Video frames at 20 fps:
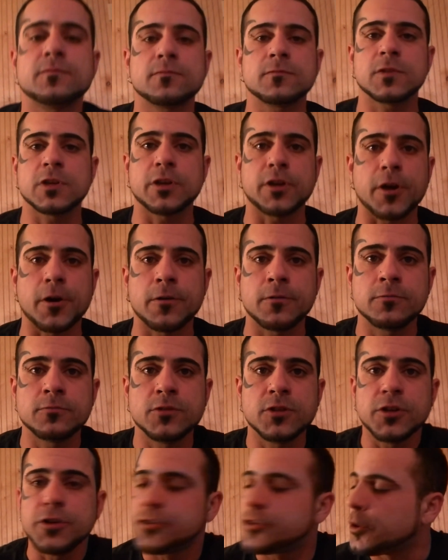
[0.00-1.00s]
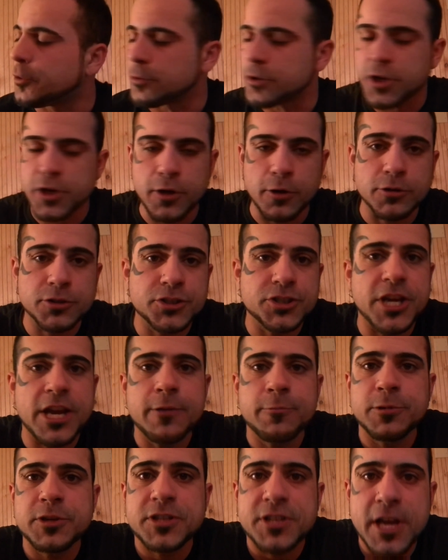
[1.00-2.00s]
You know, don't
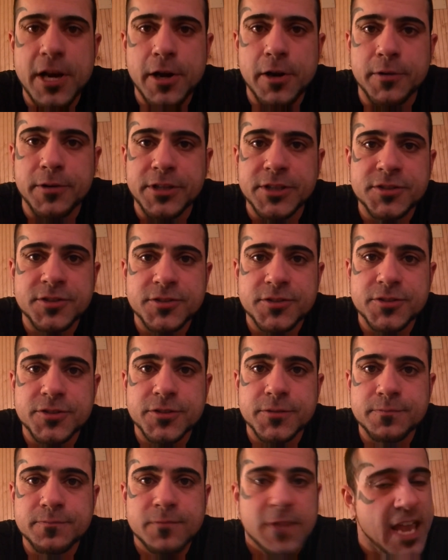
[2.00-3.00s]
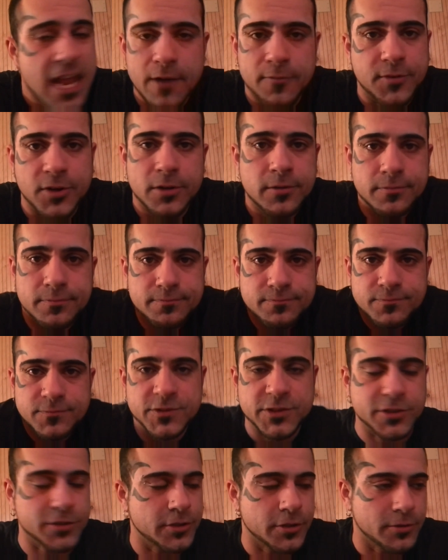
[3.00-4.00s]
negotiate with terrorists ever.
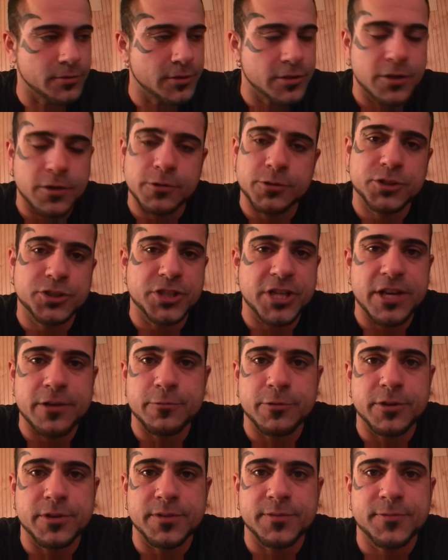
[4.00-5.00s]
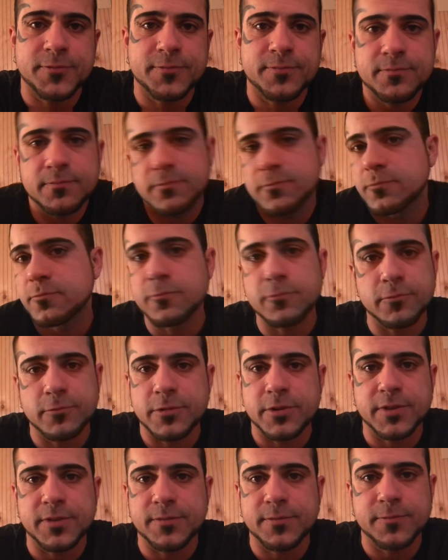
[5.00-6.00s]
So don't negotiate with
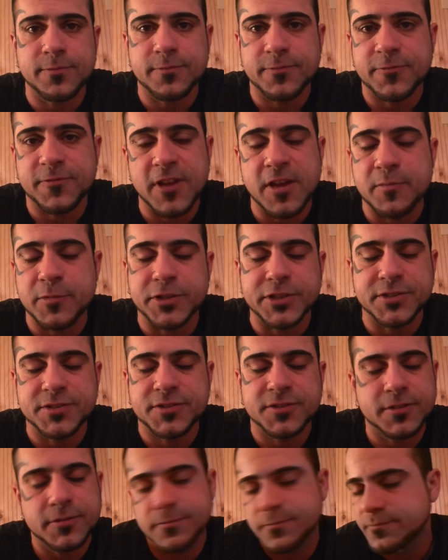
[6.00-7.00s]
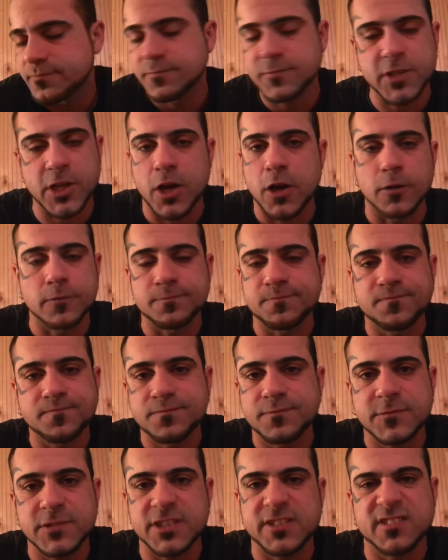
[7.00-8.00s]
the feminist. Don't.
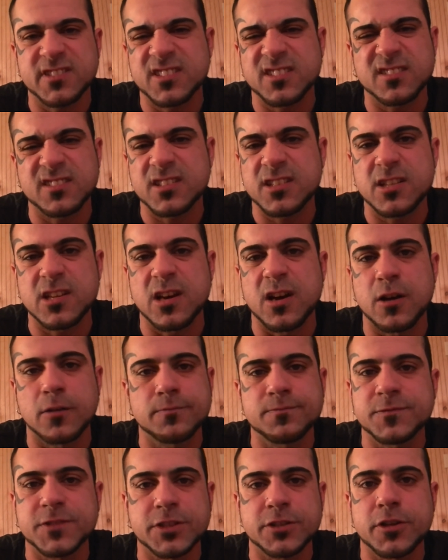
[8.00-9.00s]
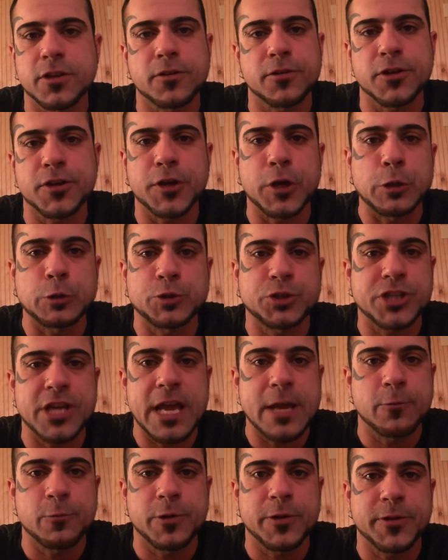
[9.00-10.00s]
Just you don't
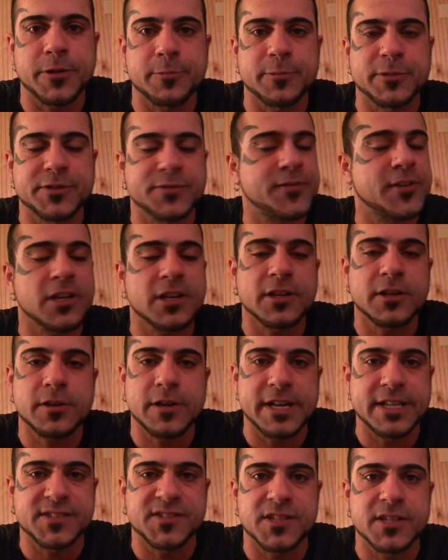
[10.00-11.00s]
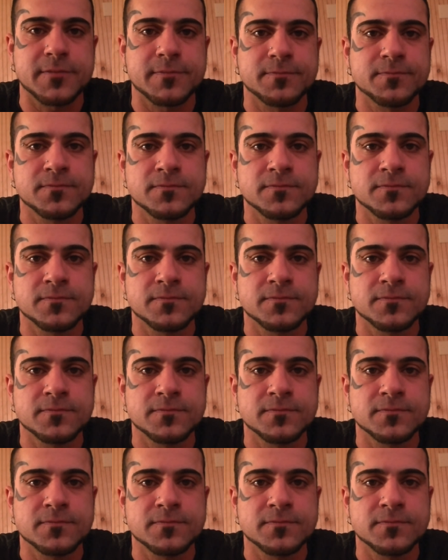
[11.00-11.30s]
negotiate with them. It's fucking crazy.